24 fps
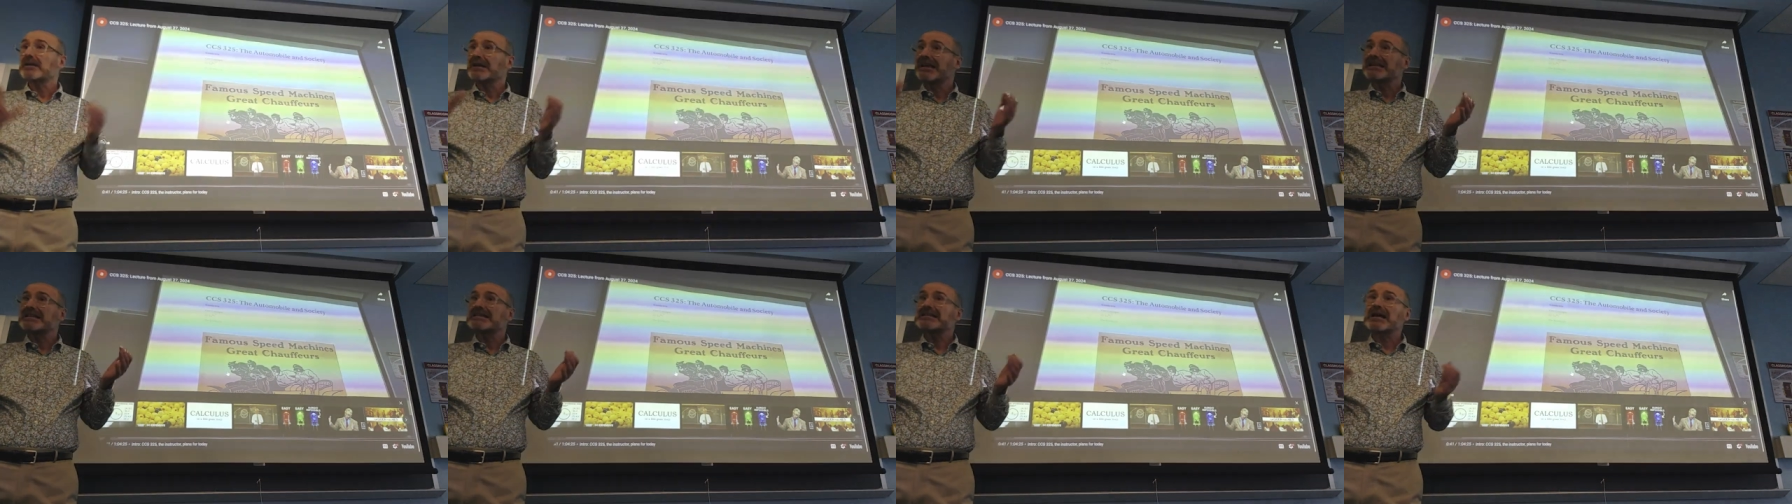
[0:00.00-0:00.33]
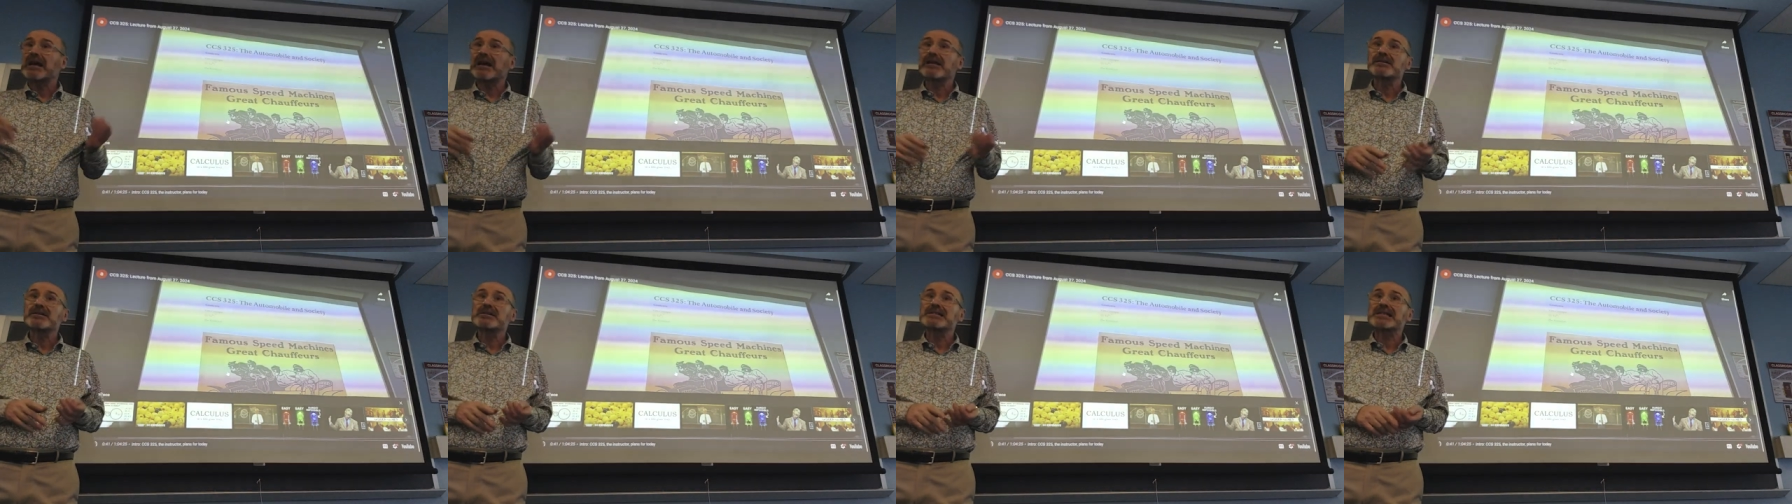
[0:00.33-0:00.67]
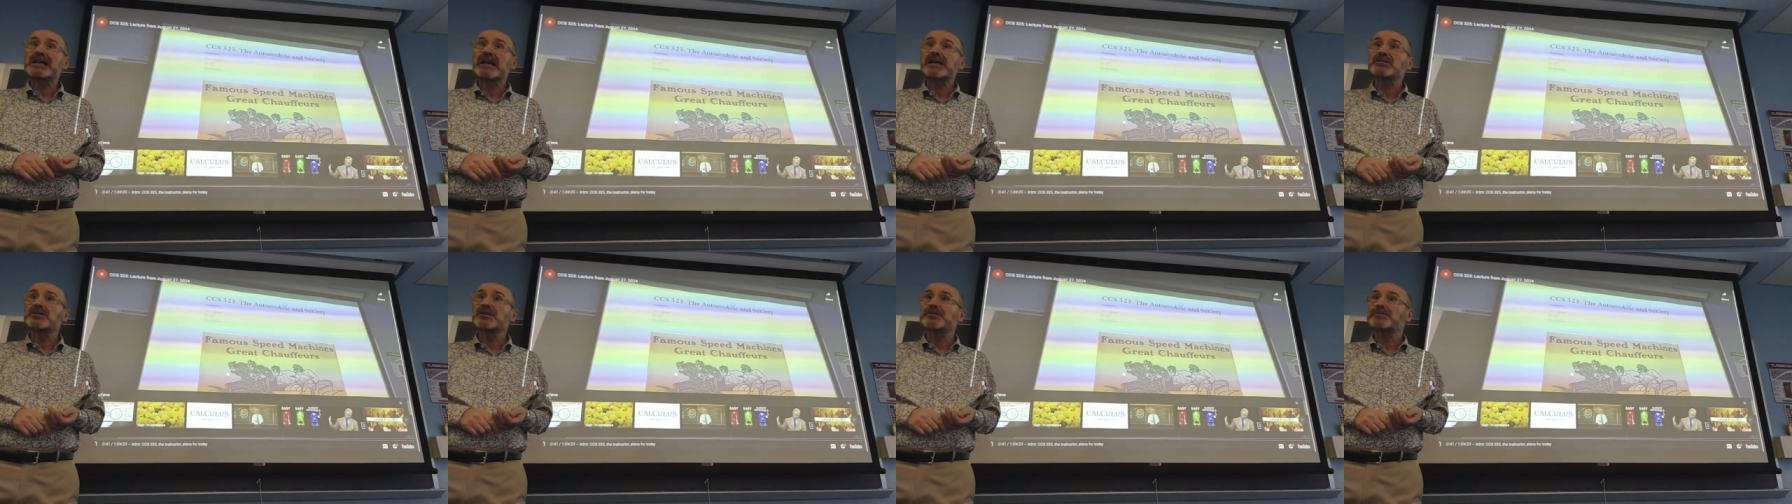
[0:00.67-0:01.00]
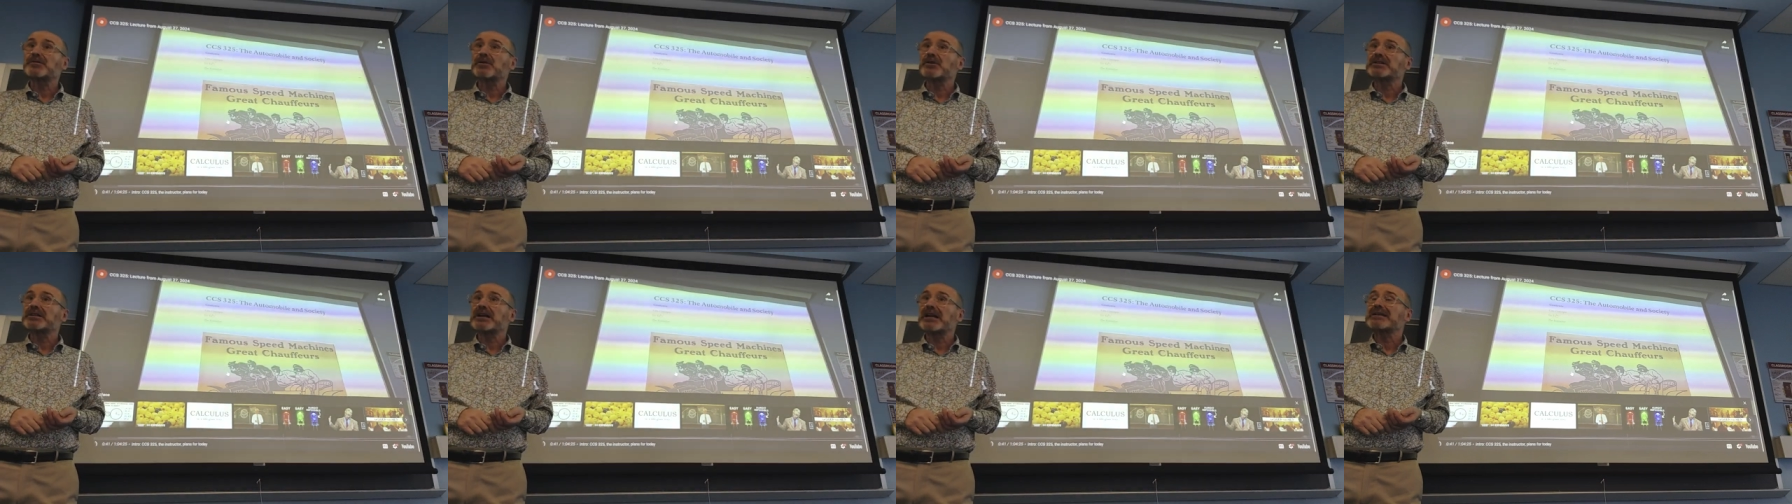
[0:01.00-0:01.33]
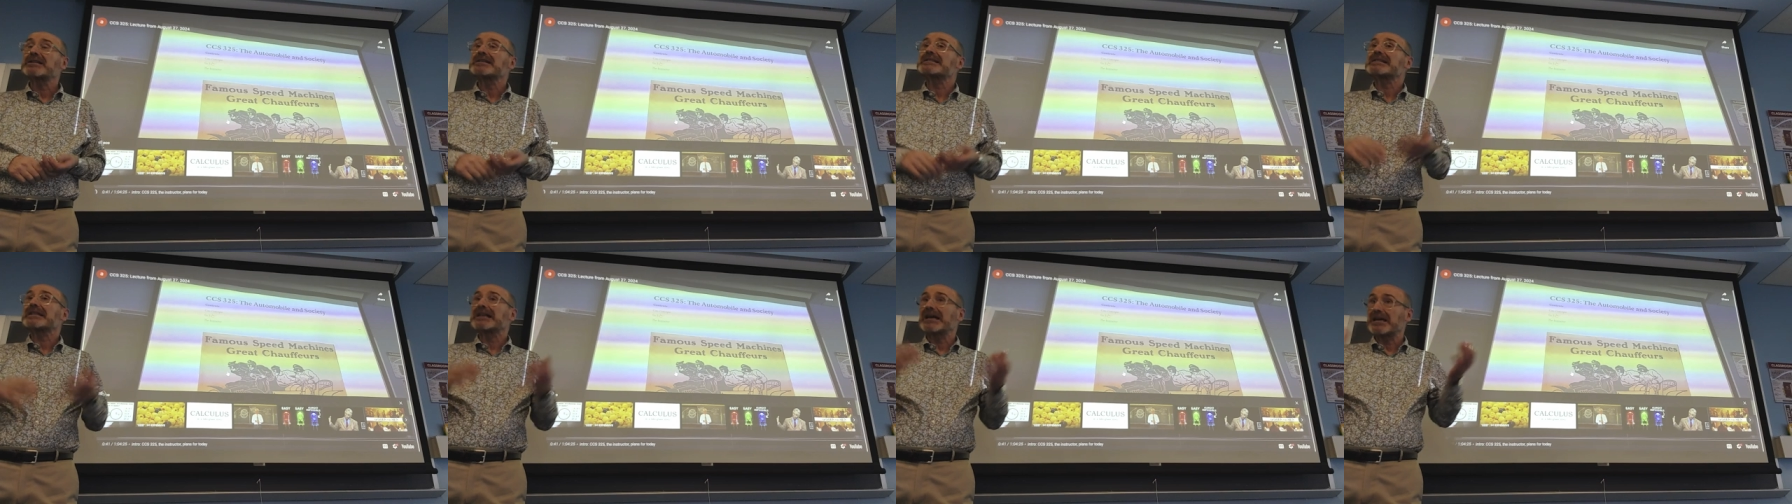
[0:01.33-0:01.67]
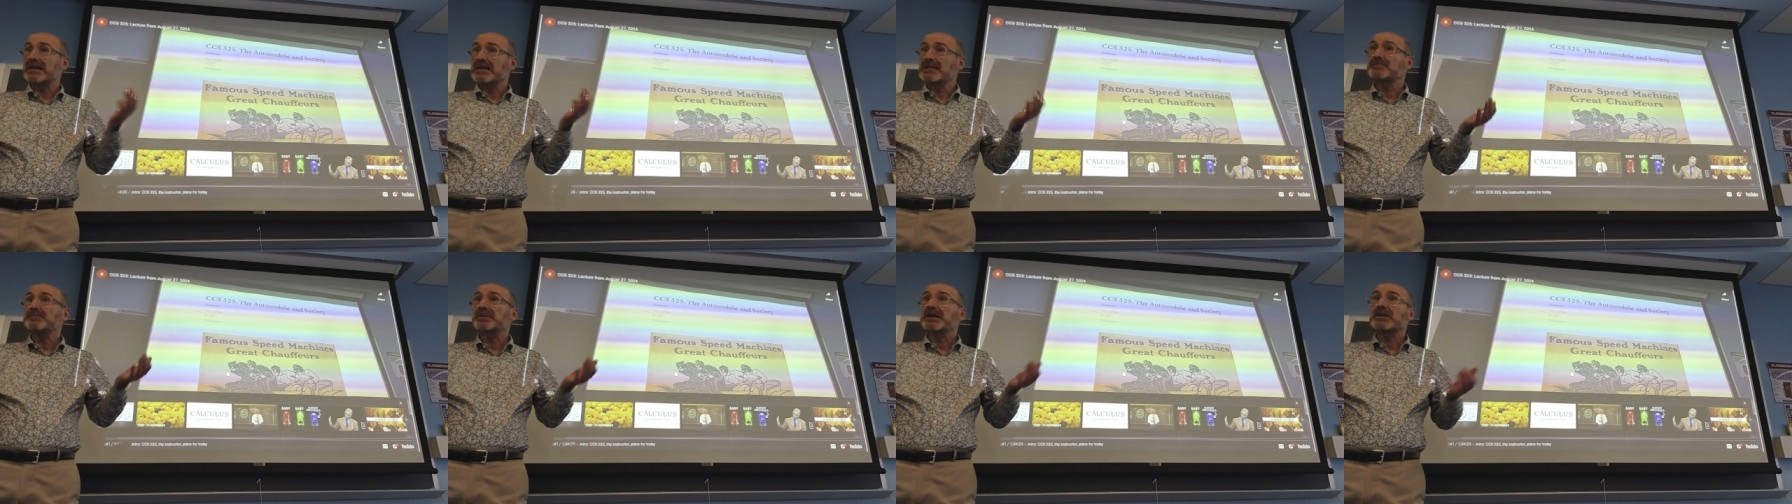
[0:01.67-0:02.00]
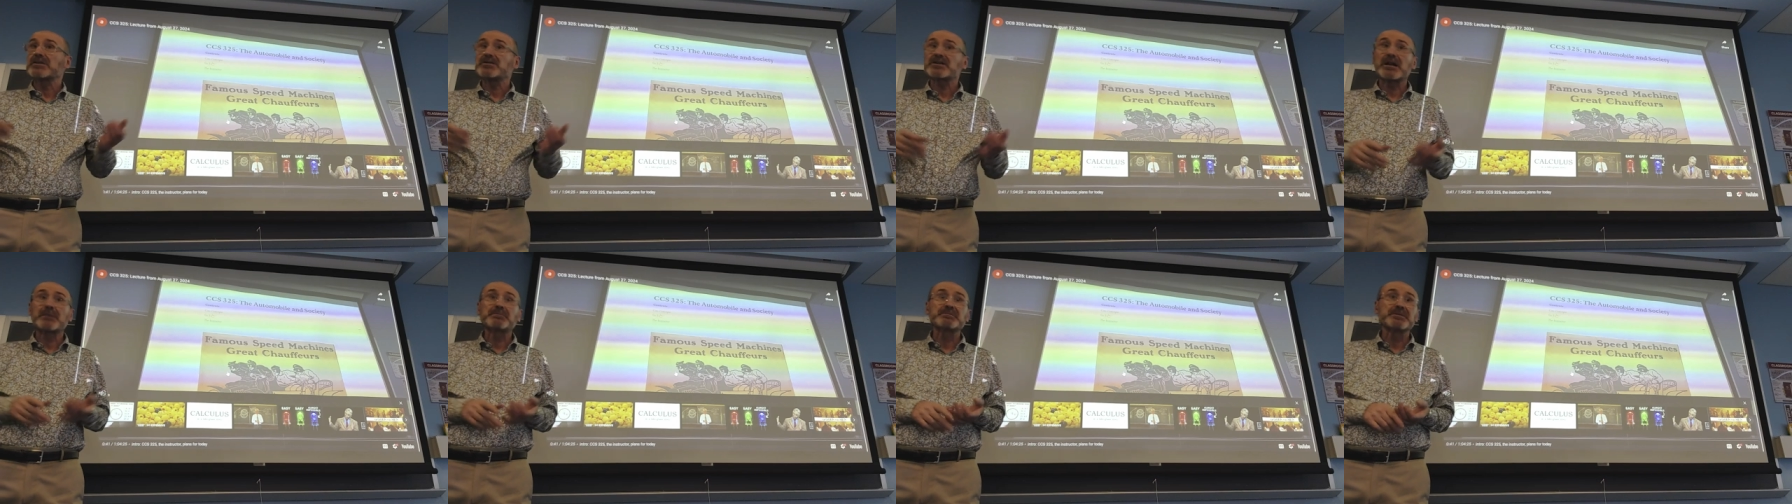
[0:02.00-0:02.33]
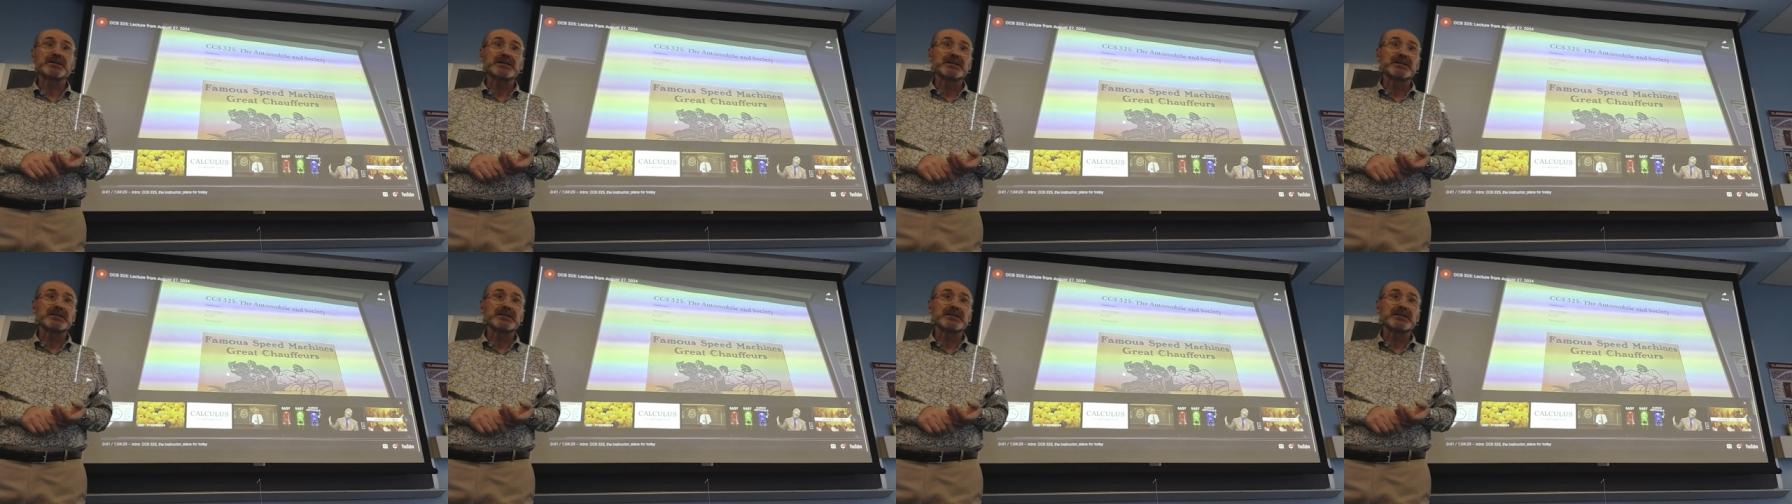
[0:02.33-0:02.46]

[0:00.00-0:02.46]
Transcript: inside the Center for Italian Studies because I'm